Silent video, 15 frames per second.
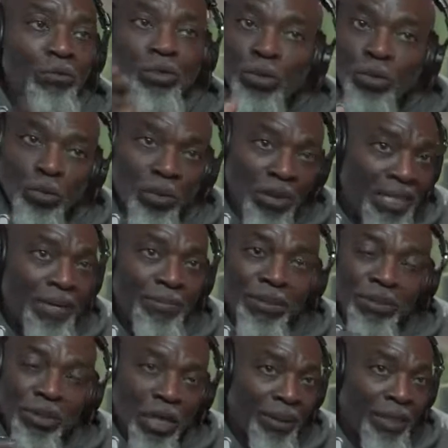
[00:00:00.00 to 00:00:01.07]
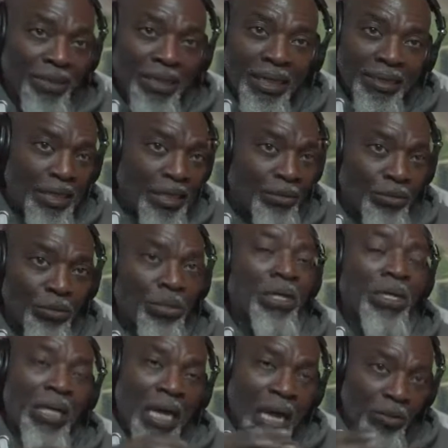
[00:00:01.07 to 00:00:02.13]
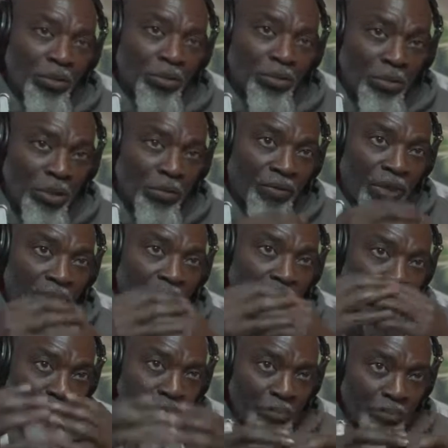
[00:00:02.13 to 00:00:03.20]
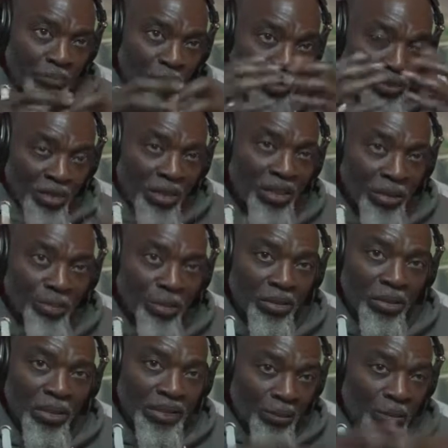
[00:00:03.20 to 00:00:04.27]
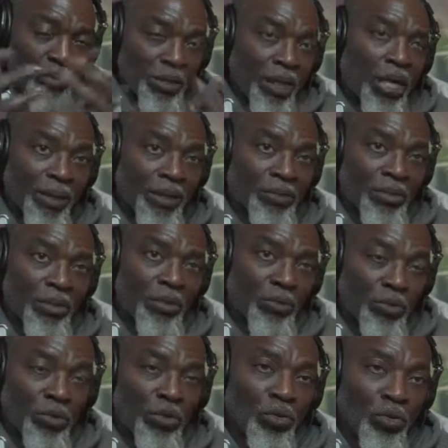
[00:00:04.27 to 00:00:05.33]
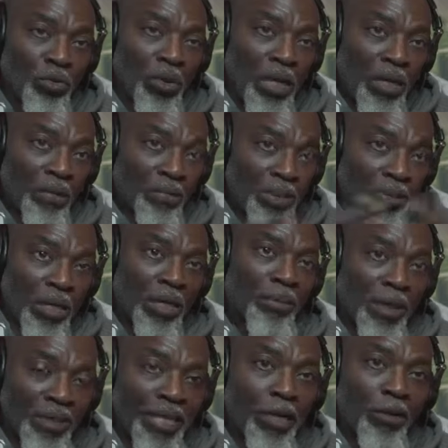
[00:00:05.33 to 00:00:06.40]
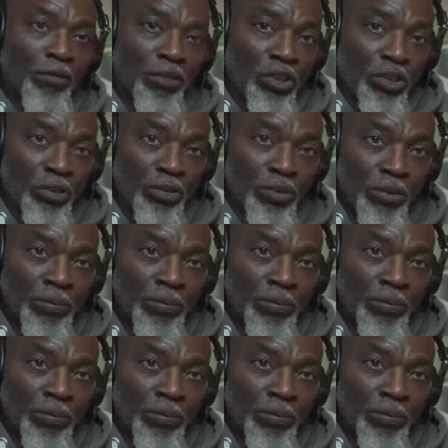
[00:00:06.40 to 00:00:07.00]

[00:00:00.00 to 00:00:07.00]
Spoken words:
You will hear me talk about that. And I will sort of, when you see the broadcast, I will talk about it. You will know we're talking about health issues.